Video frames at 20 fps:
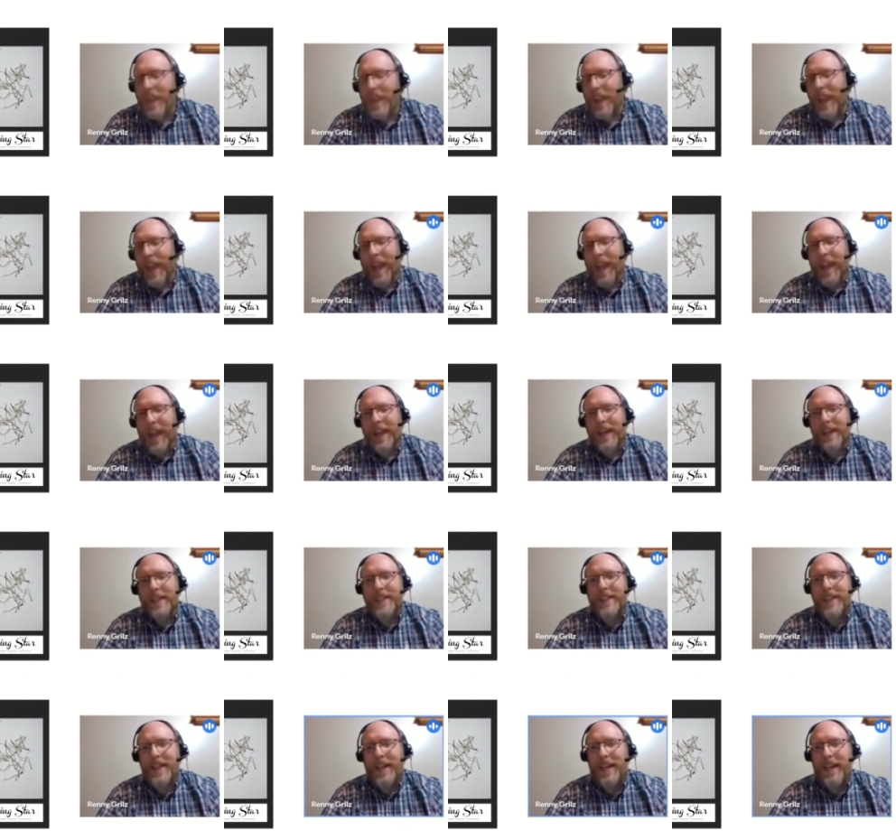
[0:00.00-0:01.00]

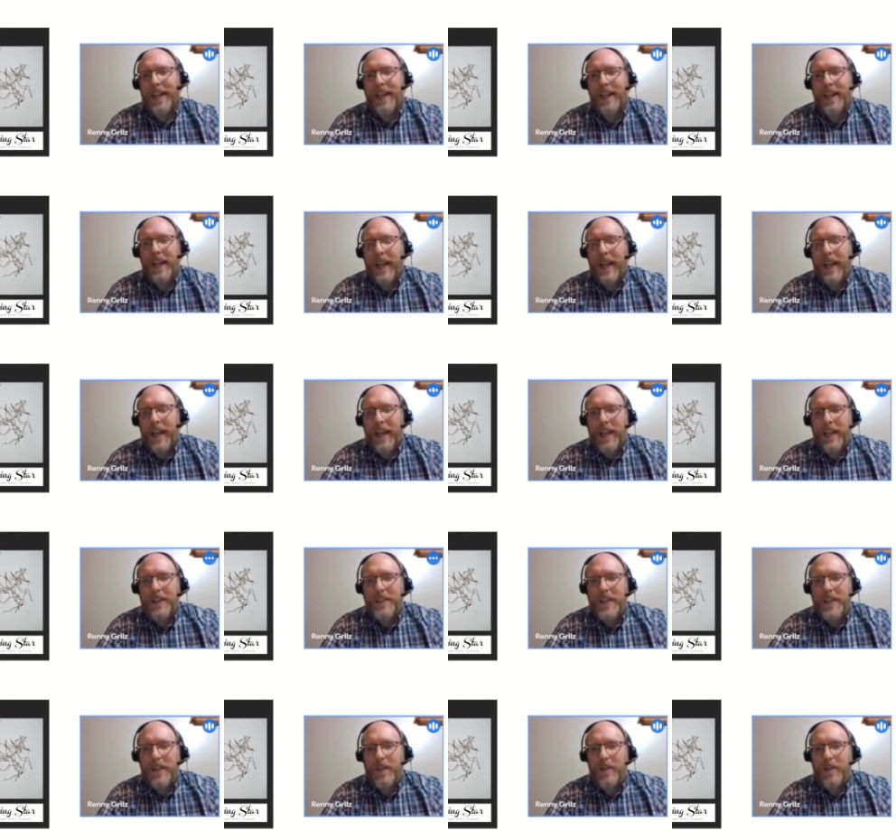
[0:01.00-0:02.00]
And you
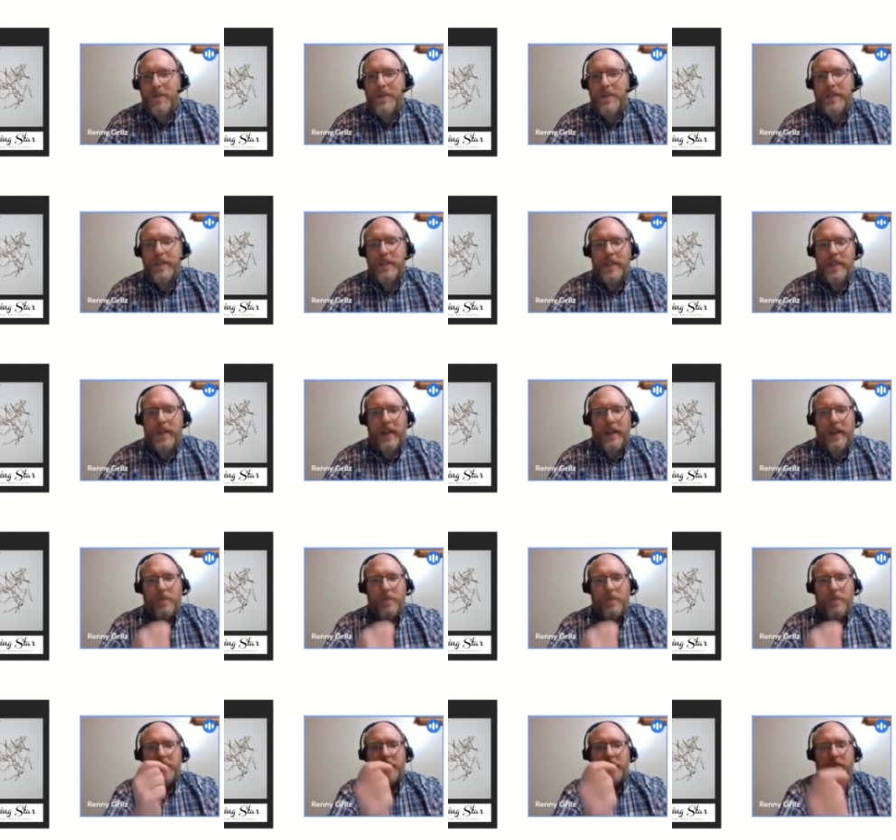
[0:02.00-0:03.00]
see those,
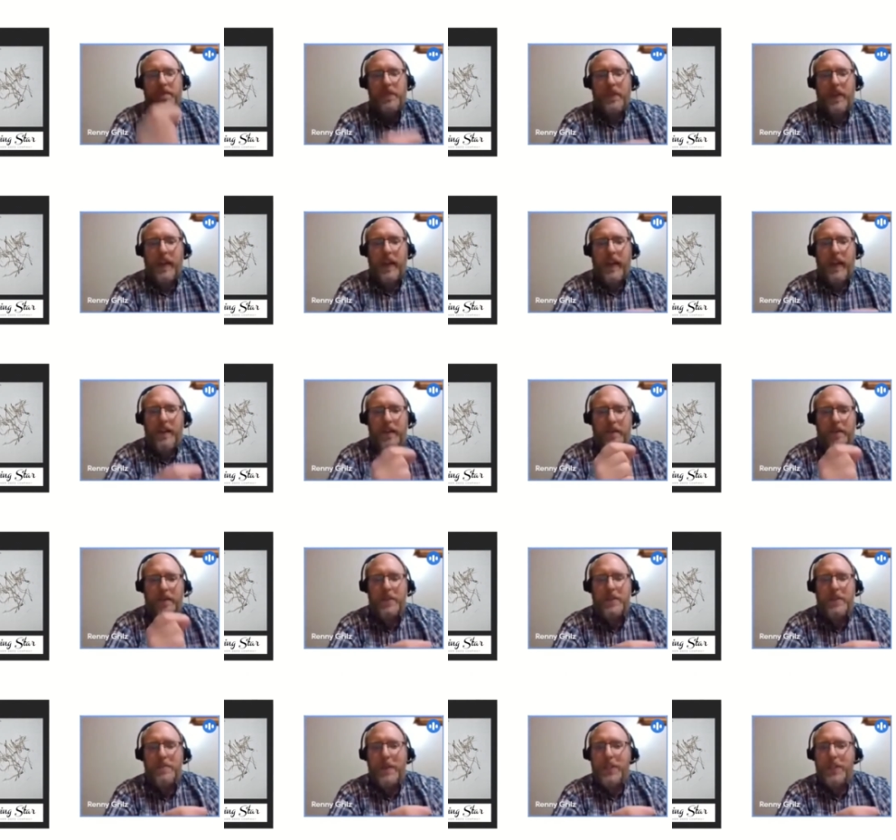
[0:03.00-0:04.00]
the
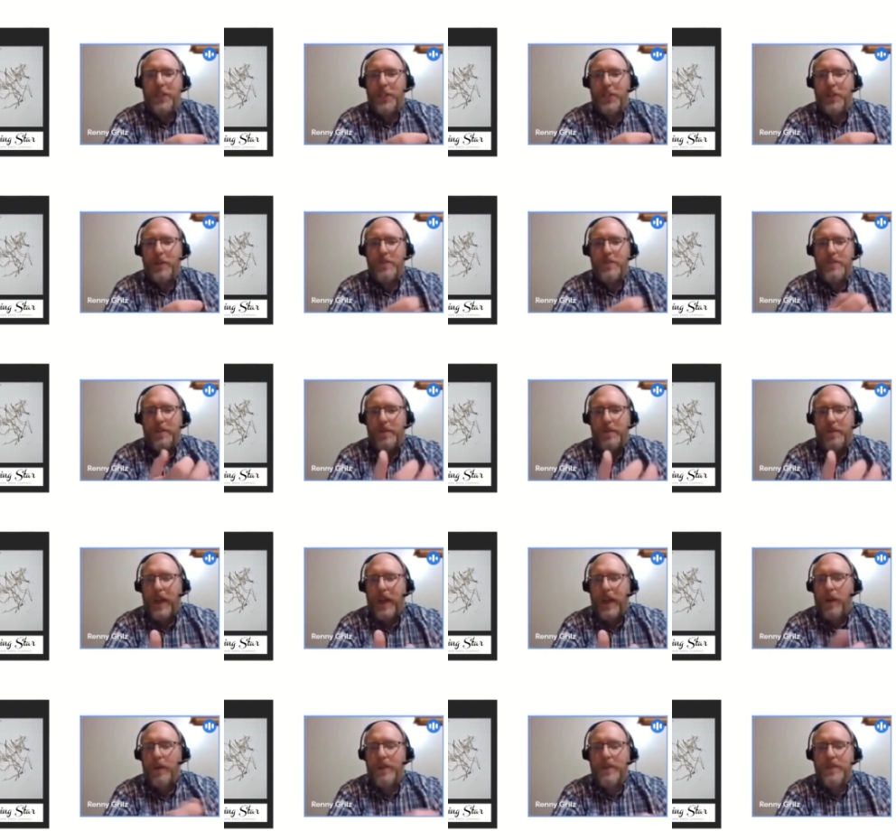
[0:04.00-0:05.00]
first picture shows the
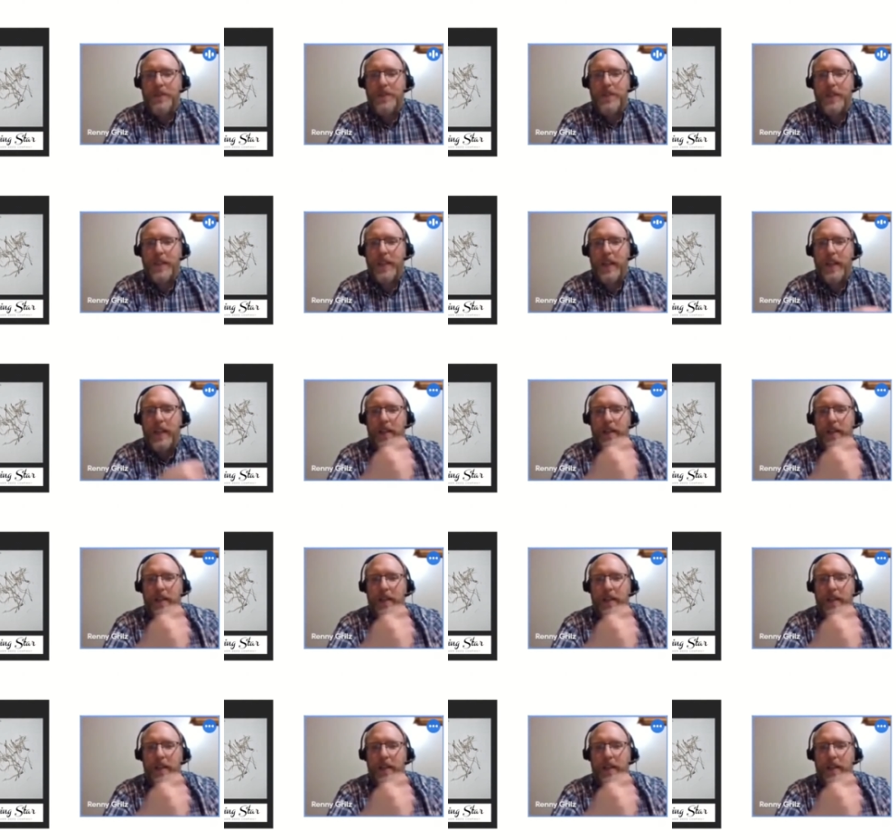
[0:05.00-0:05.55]
flowers.